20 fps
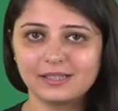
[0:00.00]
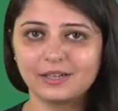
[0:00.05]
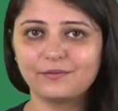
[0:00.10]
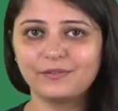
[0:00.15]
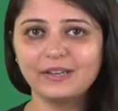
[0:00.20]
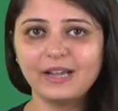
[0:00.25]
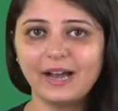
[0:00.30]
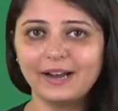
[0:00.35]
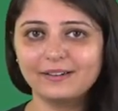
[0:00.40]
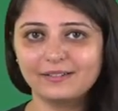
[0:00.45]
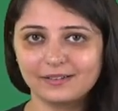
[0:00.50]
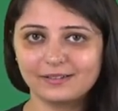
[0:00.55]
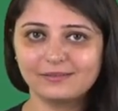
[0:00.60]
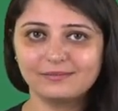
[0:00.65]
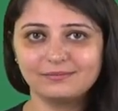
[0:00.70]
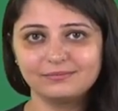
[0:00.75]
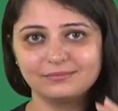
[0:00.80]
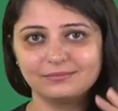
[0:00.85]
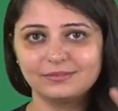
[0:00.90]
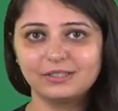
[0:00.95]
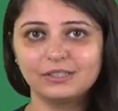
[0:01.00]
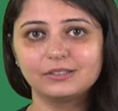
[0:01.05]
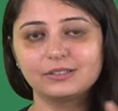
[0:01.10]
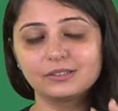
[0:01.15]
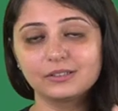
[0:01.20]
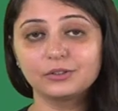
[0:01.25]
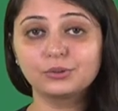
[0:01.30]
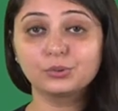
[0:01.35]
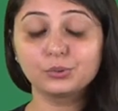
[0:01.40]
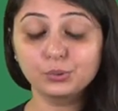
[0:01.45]
that we had there
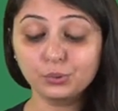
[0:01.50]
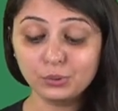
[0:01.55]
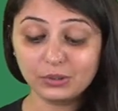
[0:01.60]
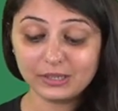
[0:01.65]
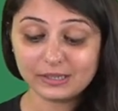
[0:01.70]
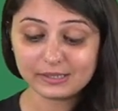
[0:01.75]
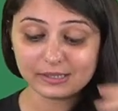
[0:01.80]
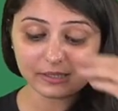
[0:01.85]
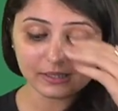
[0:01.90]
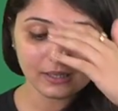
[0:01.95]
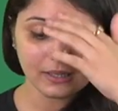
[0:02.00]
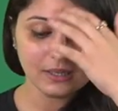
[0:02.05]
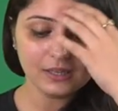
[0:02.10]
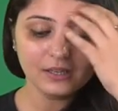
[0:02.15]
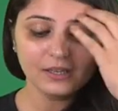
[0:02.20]
in the to-do list.